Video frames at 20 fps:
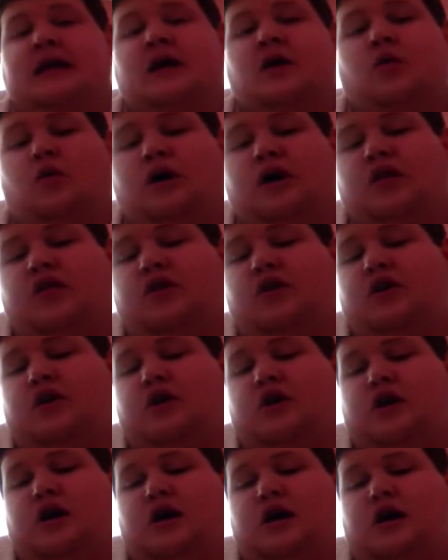
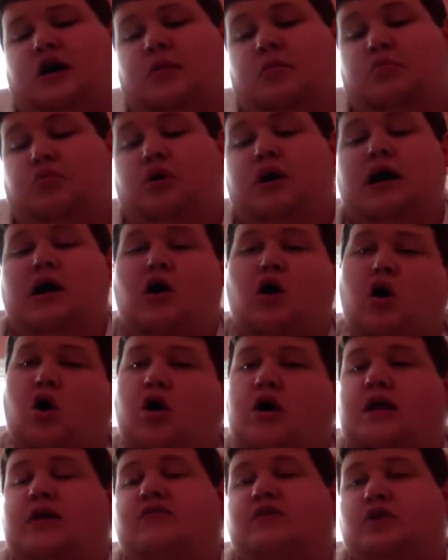whether Bret
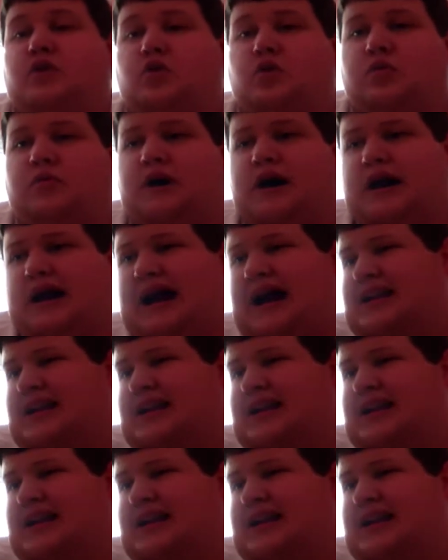Hart even knew about it.